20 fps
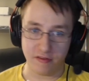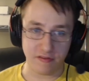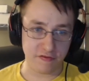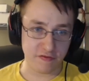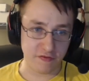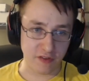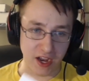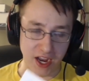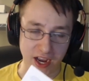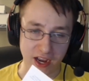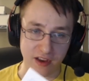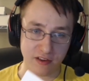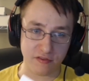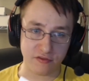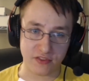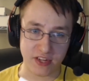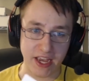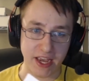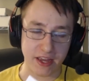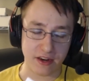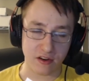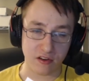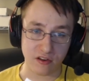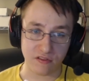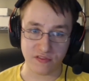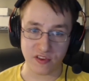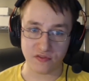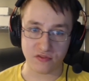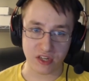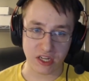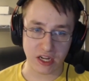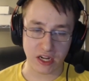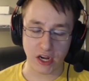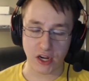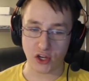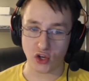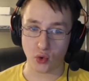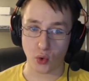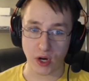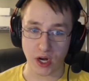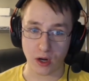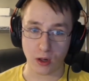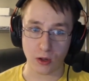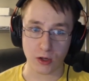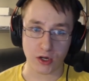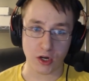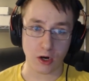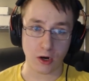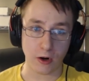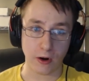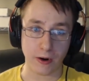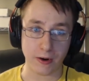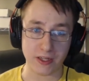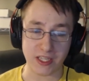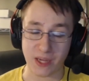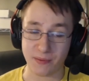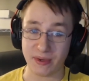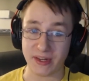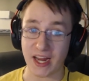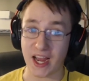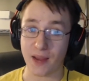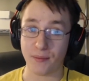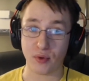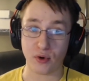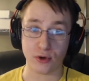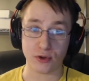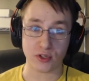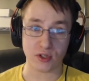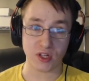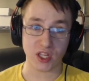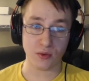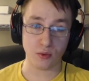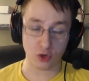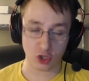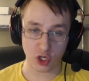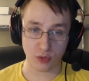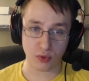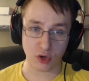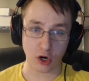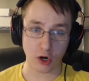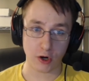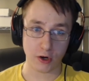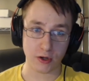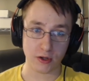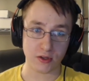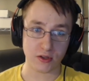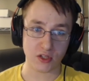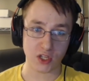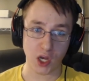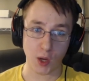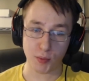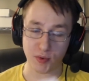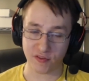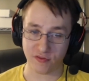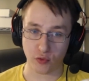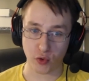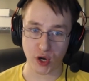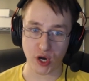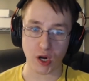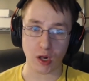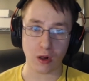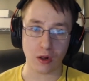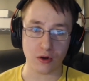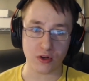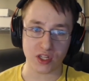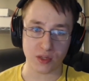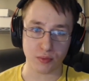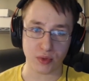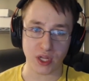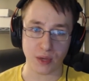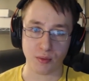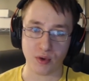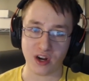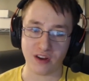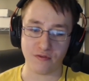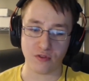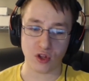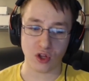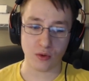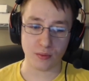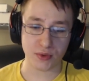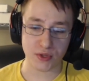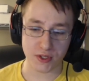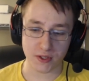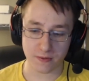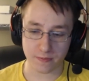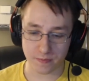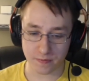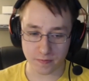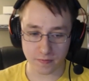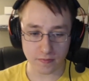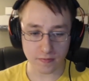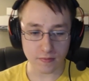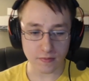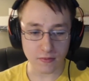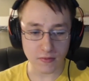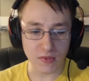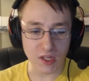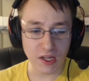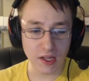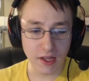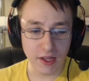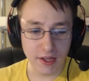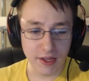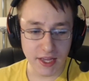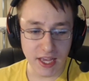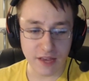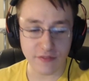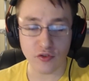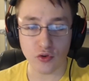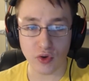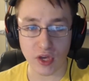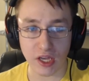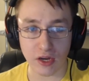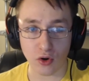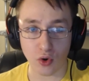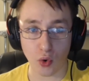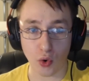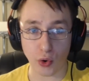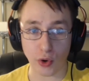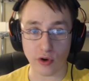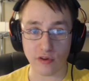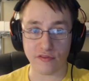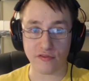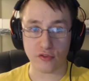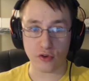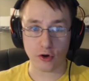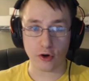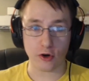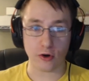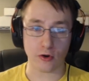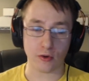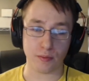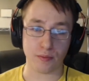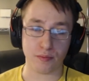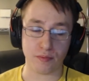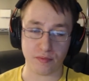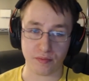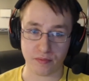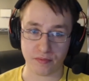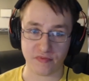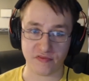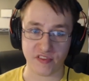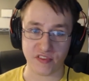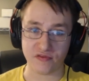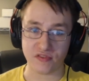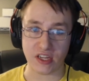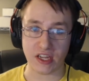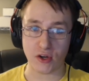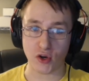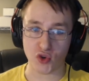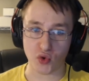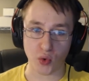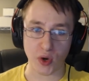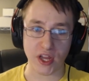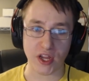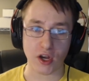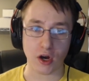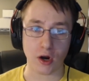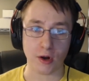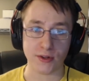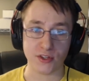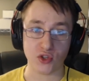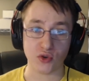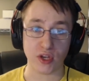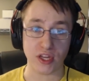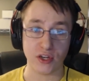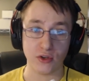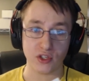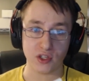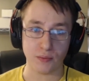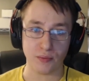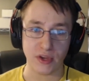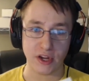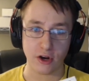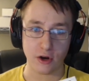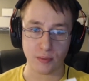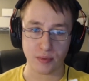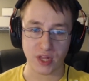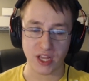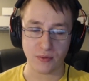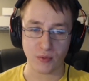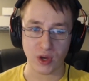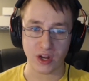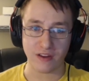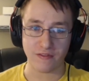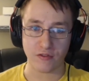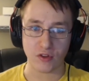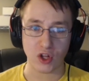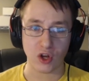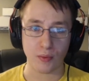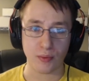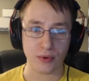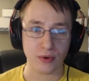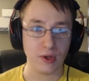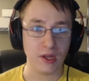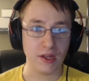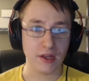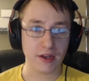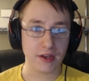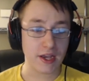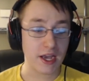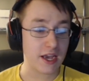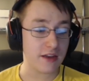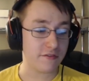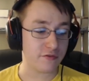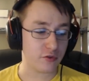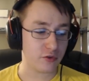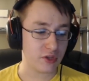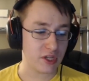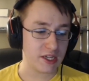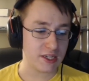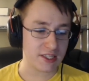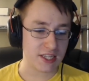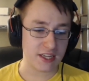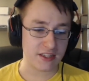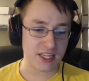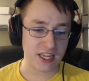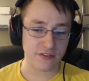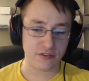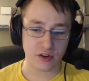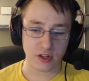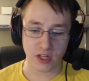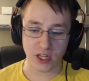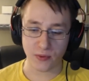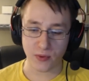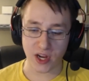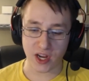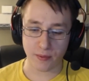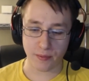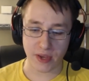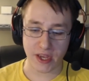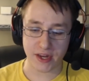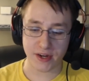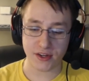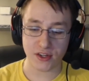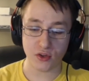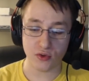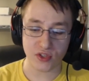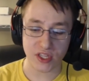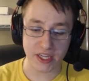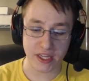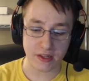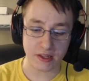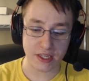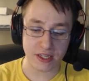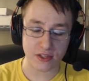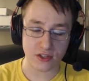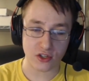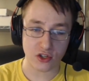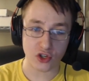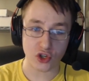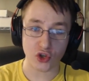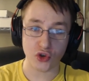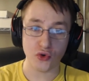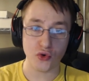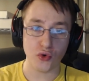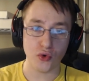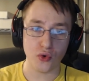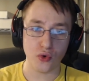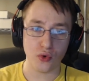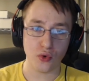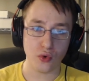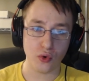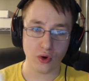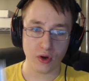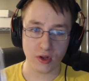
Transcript: $5, $10, $15, $20 cards. I mean, I personally will ship cards up to $40 in plain white envelopes. If you get an order for 15 or 20 cards, you can use a bigger plain white envelope. And for these, I definitely recommend using at least 2